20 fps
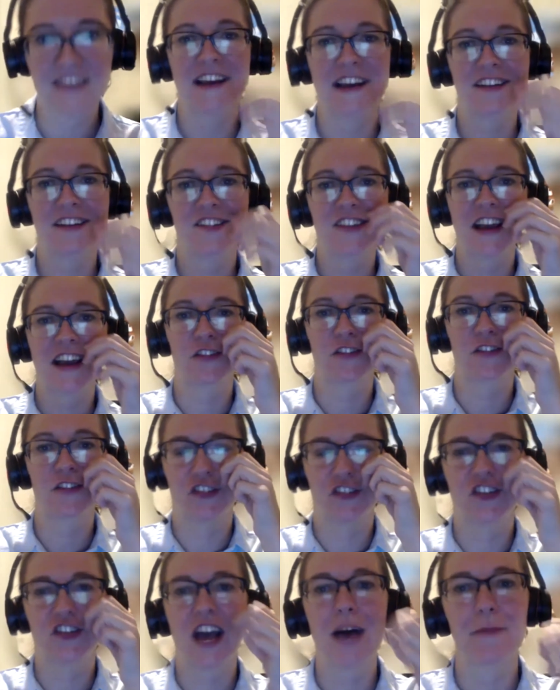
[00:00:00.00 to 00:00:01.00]
next extra
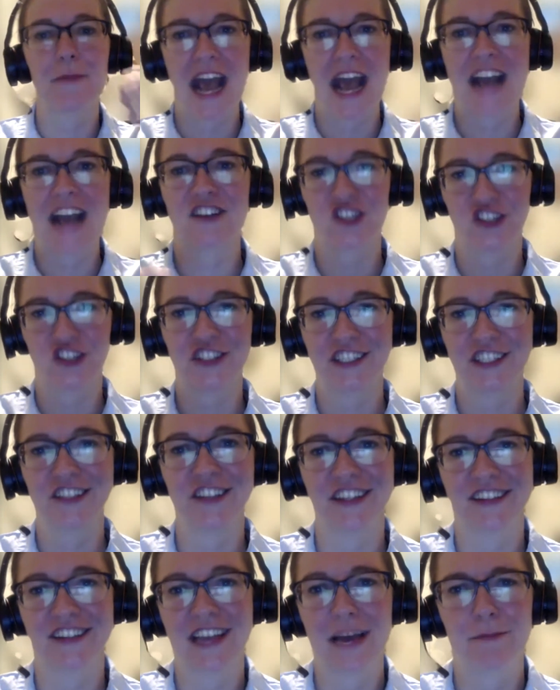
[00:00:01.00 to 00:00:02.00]
step and actually
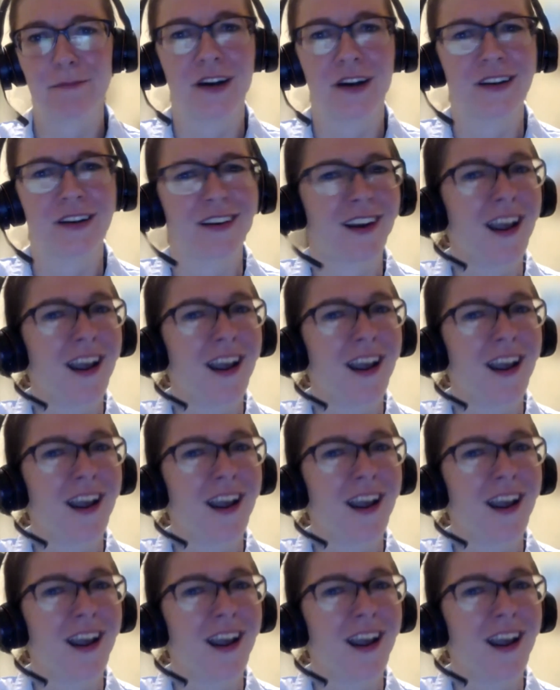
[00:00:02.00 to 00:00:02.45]
click that button.